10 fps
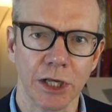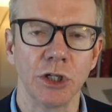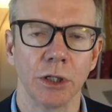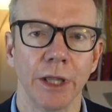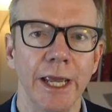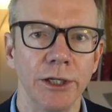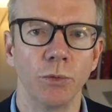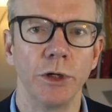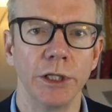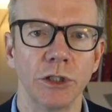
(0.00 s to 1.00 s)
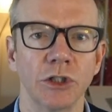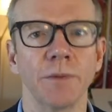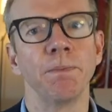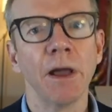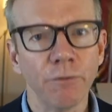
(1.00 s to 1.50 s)
in later weeks,
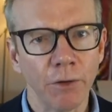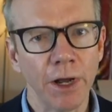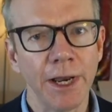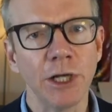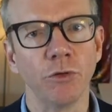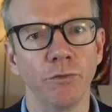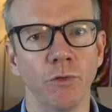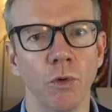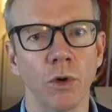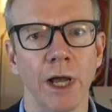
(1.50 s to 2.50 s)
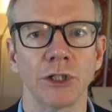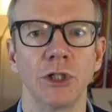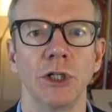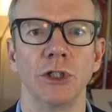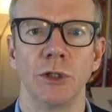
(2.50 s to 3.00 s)
financial
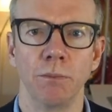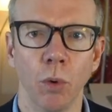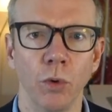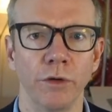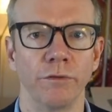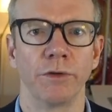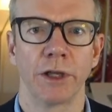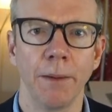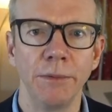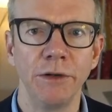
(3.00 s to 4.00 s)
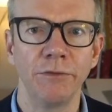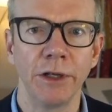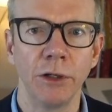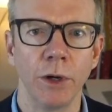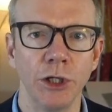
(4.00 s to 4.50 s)
forecasting is important for company
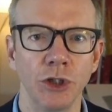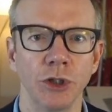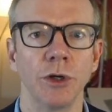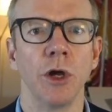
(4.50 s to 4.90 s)
valuation,